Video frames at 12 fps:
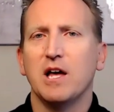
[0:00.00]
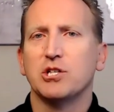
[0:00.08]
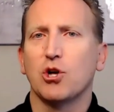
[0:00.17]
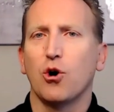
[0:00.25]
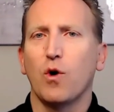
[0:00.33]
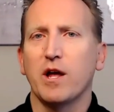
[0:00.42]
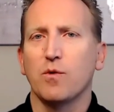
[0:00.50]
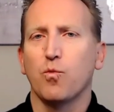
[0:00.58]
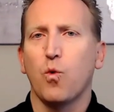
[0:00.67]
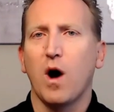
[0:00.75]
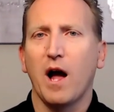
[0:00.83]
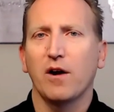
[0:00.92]
So a
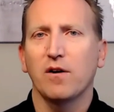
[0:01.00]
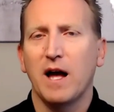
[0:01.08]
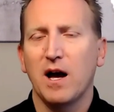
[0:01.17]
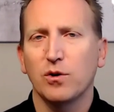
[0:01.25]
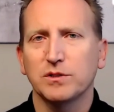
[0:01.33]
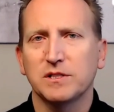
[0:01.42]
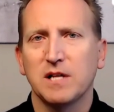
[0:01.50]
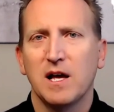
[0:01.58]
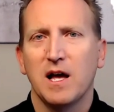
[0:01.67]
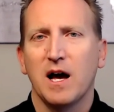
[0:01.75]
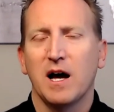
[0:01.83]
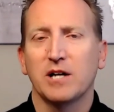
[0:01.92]
wirehouse,
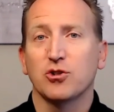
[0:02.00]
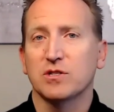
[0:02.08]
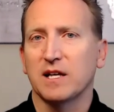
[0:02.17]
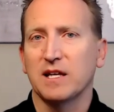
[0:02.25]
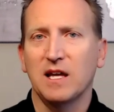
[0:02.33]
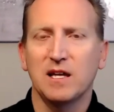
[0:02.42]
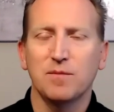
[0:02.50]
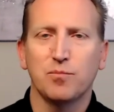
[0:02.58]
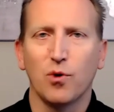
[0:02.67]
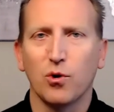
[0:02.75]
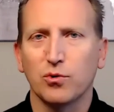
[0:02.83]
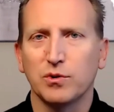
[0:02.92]
just like any
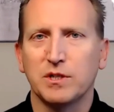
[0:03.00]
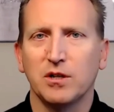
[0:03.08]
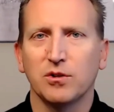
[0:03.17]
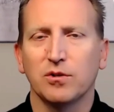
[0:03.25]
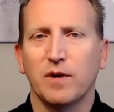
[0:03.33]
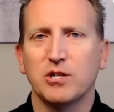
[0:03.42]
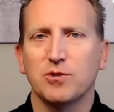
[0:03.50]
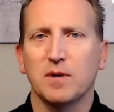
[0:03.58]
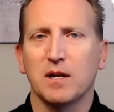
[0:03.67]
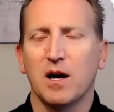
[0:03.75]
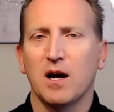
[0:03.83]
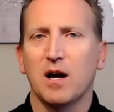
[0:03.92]
broker dealer arrangement,